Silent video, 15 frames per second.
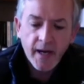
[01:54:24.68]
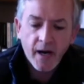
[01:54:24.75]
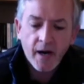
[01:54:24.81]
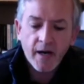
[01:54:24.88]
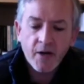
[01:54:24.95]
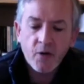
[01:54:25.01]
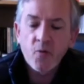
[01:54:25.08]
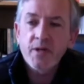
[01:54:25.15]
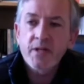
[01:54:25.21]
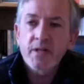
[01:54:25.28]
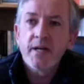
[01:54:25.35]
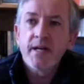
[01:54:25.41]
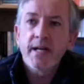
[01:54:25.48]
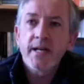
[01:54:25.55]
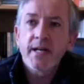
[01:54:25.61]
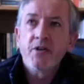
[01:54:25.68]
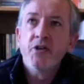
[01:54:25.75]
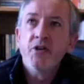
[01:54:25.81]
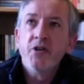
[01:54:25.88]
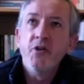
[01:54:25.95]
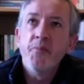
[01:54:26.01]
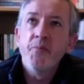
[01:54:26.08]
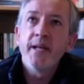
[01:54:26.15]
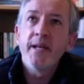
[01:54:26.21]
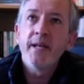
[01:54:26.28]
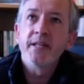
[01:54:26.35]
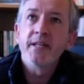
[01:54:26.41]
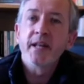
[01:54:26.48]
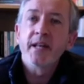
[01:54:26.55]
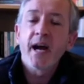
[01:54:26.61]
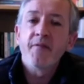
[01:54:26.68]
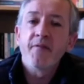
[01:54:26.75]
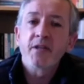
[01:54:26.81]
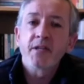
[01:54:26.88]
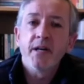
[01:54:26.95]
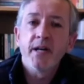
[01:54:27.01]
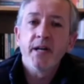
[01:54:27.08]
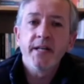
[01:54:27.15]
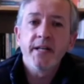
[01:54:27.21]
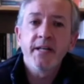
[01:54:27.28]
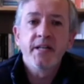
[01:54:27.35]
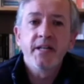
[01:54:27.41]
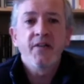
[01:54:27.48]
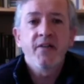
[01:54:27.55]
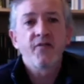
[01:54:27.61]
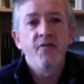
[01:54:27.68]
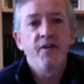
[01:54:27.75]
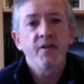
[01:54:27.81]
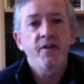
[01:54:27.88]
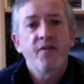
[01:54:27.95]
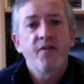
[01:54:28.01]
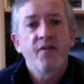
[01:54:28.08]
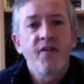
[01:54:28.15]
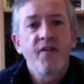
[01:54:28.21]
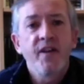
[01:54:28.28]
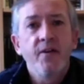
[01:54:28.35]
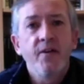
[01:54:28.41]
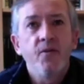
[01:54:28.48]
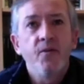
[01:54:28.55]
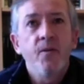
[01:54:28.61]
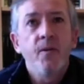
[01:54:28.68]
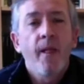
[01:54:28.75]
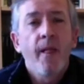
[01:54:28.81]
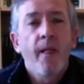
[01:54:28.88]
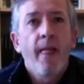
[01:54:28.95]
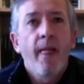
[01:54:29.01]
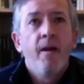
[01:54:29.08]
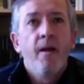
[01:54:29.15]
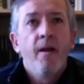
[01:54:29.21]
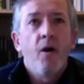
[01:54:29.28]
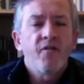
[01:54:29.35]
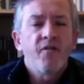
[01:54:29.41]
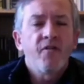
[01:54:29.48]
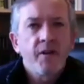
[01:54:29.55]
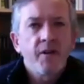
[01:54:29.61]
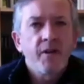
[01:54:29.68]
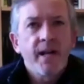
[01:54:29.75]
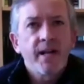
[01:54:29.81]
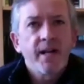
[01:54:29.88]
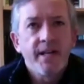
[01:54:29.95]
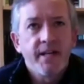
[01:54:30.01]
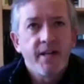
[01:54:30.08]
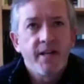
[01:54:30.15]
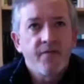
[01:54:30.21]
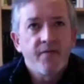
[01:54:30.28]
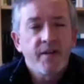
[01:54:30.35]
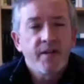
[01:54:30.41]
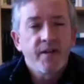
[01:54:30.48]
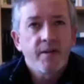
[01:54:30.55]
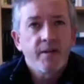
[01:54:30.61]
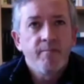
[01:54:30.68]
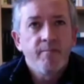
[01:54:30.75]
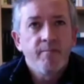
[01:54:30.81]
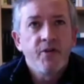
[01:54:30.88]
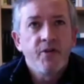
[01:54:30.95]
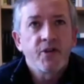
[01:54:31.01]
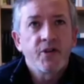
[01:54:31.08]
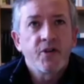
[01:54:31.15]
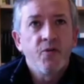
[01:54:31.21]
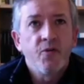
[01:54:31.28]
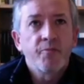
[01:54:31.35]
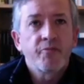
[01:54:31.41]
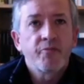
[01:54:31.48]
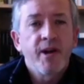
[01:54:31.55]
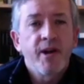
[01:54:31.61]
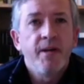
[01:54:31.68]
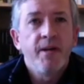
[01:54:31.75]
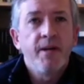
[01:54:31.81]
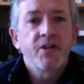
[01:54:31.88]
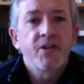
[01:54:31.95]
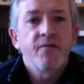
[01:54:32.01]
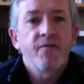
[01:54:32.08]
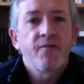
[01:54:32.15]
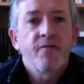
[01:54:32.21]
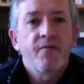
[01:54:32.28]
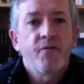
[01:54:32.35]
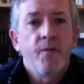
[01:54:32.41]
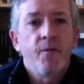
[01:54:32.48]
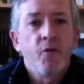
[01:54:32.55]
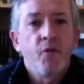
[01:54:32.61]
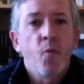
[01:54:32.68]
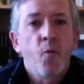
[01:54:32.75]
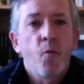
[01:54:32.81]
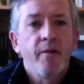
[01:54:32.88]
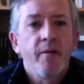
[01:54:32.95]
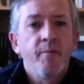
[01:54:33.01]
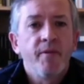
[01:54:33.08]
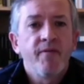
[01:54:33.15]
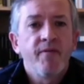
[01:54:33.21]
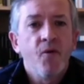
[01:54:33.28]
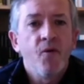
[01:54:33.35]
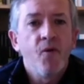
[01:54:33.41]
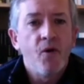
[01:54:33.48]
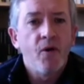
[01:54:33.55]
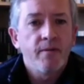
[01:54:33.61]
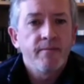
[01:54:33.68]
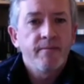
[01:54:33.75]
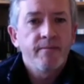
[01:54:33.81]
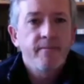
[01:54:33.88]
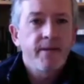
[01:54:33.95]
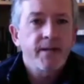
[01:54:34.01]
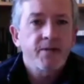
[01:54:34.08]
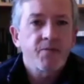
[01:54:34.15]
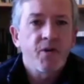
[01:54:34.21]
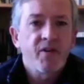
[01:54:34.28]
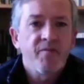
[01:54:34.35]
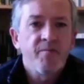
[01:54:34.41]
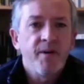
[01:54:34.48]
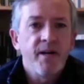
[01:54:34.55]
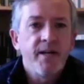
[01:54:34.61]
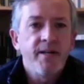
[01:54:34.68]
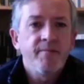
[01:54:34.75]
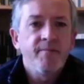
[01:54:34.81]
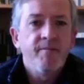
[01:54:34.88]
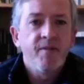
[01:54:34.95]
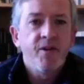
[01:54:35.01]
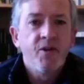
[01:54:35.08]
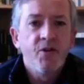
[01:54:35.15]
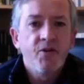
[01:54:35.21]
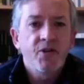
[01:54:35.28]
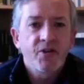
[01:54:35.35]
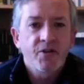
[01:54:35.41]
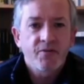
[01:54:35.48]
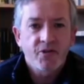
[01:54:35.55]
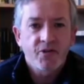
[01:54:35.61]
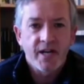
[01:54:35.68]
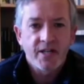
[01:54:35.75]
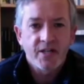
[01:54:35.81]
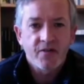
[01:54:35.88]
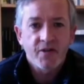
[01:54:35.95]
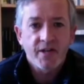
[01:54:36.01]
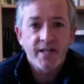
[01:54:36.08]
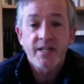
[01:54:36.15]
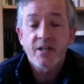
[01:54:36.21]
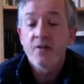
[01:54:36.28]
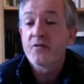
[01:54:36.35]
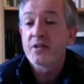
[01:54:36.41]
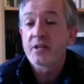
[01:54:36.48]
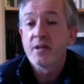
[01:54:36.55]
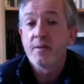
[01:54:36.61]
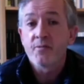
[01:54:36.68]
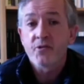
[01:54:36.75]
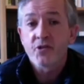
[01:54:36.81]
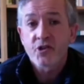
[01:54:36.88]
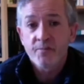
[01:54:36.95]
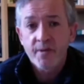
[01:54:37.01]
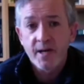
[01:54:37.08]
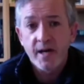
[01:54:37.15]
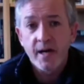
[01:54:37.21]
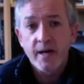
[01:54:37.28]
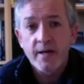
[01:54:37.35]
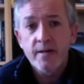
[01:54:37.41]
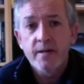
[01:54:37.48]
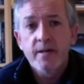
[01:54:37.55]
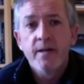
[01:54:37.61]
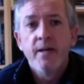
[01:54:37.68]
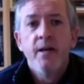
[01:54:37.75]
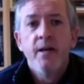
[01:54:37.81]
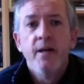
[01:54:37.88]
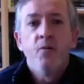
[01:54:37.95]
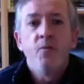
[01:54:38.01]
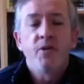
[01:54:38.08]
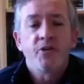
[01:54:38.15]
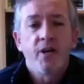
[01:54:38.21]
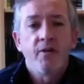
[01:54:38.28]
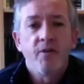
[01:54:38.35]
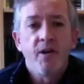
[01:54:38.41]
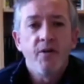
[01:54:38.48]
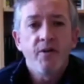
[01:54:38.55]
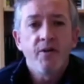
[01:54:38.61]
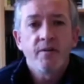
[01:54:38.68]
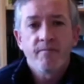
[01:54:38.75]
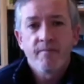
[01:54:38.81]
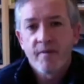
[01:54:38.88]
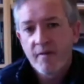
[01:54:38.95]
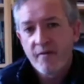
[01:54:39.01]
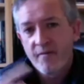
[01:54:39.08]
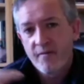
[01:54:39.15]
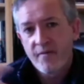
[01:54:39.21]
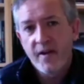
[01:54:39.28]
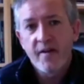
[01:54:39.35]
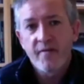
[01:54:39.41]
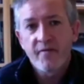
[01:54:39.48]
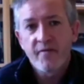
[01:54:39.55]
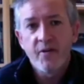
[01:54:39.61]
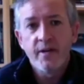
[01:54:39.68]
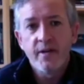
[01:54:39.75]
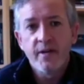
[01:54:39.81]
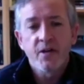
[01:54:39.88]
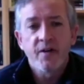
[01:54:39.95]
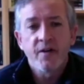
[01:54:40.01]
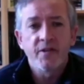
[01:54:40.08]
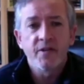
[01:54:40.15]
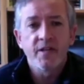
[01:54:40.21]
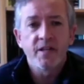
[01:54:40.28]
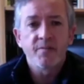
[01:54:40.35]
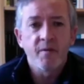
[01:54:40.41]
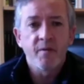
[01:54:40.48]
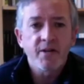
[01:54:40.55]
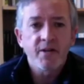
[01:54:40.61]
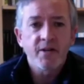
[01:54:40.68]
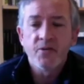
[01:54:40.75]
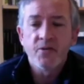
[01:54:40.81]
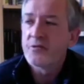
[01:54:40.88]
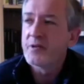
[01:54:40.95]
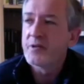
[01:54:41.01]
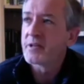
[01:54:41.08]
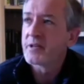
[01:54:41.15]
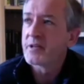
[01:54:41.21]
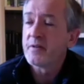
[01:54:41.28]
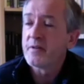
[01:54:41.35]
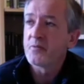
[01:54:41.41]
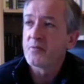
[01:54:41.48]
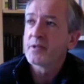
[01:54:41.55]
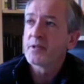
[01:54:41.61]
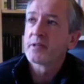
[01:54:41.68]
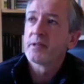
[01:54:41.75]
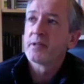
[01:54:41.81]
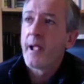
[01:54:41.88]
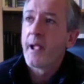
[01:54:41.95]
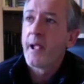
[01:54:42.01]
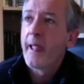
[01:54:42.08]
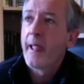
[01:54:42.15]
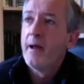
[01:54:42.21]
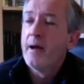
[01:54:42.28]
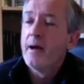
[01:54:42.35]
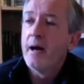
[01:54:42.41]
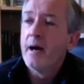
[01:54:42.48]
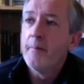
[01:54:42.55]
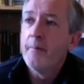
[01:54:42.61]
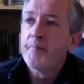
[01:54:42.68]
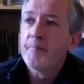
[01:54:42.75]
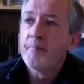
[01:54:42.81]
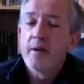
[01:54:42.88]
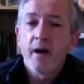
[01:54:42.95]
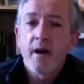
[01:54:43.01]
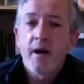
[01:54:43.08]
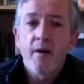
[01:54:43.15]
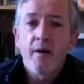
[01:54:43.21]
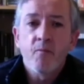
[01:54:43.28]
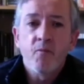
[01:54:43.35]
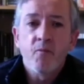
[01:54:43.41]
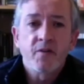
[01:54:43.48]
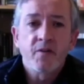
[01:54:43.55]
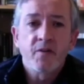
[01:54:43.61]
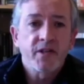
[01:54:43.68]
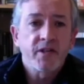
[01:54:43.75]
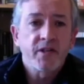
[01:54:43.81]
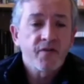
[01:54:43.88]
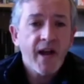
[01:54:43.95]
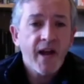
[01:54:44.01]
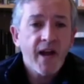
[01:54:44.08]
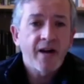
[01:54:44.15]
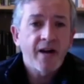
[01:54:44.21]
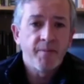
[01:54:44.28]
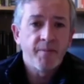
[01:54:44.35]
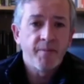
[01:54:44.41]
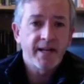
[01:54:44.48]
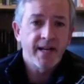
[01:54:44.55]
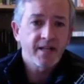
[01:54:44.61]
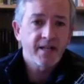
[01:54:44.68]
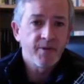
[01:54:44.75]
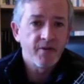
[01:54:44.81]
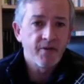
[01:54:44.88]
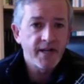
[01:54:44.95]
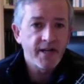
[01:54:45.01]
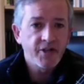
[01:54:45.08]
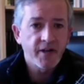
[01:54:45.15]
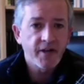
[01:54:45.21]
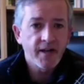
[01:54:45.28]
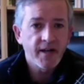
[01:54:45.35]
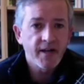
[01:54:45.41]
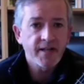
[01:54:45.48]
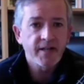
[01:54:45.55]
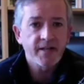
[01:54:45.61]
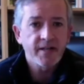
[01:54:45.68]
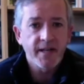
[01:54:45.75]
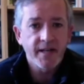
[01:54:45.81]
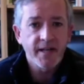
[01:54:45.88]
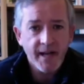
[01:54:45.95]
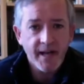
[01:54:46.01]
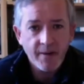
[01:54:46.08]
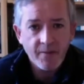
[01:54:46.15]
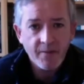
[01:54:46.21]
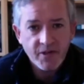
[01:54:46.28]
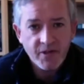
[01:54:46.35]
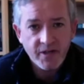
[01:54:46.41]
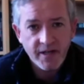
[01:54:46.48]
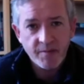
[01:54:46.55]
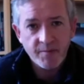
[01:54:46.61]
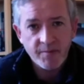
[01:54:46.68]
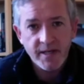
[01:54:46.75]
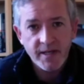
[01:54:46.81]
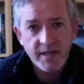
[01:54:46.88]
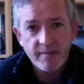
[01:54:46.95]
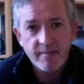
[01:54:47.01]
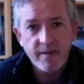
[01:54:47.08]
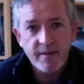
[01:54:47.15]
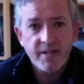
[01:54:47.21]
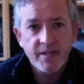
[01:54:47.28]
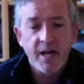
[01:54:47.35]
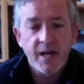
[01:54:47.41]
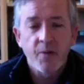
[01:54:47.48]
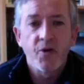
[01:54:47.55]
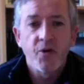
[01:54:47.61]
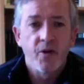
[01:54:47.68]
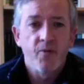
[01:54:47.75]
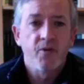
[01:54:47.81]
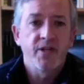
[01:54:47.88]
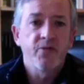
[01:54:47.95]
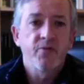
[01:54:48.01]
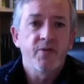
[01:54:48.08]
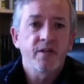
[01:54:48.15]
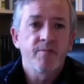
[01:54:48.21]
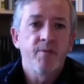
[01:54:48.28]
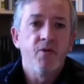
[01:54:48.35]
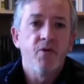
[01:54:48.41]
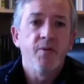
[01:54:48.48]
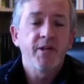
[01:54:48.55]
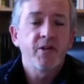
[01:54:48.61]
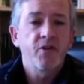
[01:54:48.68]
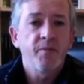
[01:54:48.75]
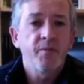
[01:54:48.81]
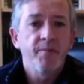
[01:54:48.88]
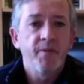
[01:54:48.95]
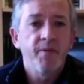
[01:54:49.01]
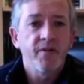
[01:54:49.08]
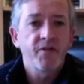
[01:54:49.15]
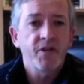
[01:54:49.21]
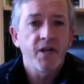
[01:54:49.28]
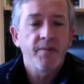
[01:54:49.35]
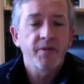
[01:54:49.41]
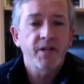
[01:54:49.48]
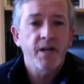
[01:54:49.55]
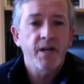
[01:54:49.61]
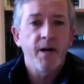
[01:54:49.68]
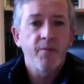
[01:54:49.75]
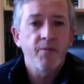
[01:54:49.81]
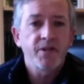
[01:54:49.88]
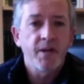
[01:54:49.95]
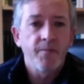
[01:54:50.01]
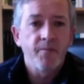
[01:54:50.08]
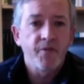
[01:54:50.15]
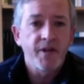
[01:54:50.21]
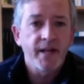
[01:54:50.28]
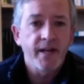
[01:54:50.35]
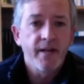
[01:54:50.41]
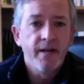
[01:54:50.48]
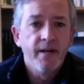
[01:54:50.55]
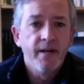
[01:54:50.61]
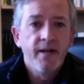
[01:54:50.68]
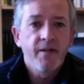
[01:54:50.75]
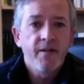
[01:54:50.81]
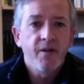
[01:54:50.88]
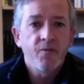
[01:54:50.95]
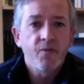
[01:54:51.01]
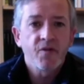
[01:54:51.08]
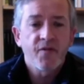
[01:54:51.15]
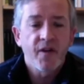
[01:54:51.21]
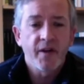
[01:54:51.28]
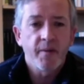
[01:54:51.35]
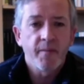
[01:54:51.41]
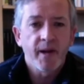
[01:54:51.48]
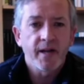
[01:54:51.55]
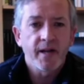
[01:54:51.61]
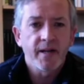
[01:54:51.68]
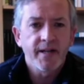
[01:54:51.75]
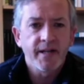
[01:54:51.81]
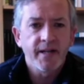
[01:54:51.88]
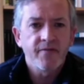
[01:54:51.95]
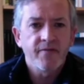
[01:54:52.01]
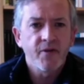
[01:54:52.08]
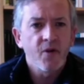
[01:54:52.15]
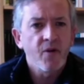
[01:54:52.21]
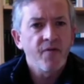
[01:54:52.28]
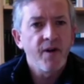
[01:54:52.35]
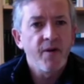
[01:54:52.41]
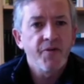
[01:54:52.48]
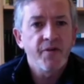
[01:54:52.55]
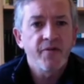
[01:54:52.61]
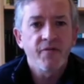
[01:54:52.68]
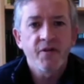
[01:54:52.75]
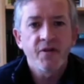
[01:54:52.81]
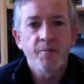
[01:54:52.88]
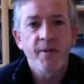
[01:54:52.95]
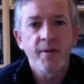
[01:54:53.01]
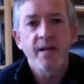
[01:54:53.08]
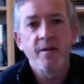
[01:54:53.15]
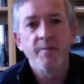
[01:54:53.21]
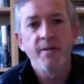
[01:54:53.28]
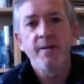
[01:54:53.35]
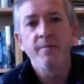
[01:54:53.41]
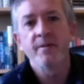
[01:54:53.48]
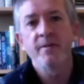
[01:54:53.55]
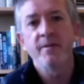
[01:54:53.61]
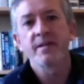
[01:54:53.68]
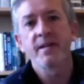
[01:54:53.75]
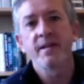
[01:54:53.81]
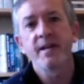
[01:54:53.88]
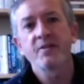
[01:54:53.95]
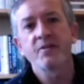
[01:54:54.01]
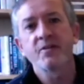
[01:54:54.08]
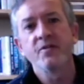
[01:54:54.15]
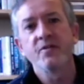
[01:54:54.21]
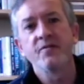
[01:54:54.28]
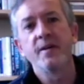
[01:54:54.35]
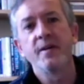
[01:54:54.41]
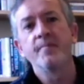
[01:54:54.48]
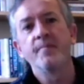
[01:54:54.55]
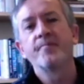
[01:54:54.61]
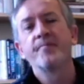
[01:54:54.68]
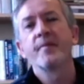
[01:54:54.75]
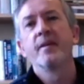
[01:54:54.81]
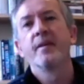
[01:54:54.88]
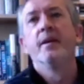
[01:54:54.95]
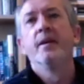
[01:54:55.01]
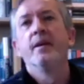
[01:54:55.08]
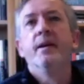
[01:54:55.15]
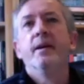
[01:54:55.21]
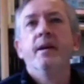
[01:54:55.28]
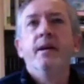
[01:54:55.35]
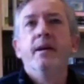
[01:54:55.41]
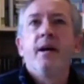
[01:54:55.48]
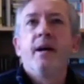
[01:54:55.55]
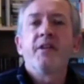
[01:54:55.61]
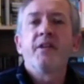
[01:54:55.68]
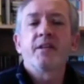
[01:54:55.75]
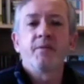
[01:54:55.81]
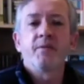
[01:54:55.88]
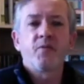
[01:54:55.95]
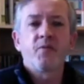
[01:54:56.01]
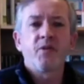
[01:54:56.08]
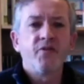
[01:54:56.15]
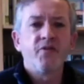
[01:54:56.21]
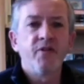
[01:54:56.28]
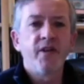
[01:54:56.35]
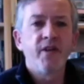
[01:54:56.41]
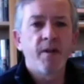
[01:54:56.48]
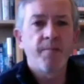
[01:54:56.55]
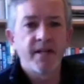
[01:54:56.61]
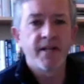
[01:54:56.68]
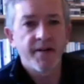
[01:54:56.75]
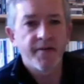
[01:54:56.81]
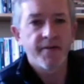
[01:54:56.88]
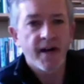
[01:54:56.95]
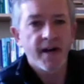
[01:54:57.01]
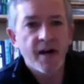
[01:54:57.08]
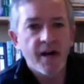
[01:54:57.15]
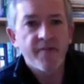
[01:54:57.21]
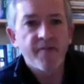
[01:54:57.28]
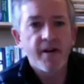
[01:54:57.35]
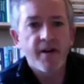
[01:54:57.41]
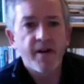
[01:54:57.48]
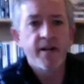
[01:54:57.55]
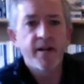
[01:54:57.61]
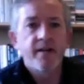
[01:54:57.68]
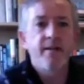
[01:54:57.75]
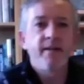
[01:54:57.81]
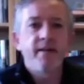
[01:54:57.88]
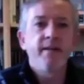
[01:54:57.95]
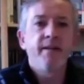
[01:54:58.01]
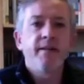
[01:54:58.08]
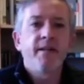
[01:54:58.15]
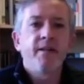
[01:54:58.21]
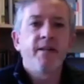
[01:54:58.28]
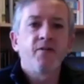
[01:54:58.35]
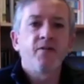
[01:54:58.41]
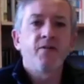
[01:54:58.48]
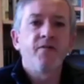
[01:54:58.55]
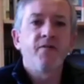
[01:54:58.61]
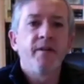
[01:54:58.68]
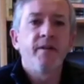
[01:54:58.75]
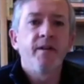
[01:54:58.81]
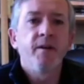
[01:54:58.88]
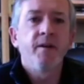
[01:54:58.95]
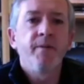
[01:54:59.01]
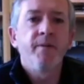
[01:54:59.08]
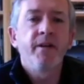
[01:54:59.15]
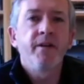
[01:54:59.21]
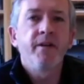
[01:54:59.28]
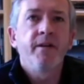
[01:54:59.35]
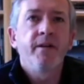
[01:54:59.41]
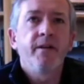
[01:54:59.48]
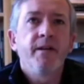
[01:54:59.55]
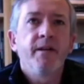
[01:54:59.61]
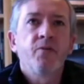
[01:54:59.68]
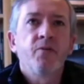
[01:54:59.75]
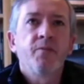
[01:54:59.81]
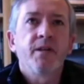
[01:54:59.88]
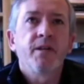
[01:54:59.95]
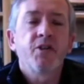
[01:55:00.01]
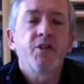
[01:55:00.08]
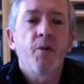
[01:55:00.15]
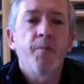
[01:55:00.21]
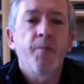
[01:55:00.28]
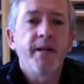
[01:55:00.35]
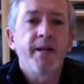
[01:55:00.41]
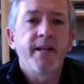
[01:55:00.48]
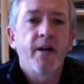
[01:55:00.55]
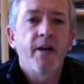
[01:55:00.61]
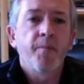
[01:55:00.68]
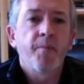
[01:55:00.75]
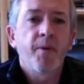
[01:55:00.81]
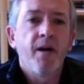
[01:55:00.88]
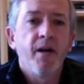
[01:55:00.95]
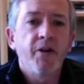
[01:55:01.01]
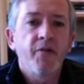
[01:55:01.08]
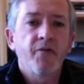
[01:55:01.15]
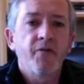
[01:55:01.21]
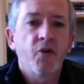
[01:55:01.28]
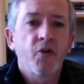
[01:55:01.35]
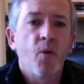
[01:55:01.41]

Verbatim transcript: I always like to do pieces that have a slightly different feel or a fundamentally different musical premise from the one before. That's one of my loose strands of thinking. So, for example, Shamal, which I wrote a fair few years after this, probably about two or three years afterwards. Um, was was a sort of Arabic exploration, and I decided that was going to be a sound world I wanted to explore. But it took me a bit of time to come up with something that was fundamentally different or felt different to Benga because that sort of um, I think sometimes once you've written a piece like that, I find it, there's often a, it's almost like chopping down a plant. You've got to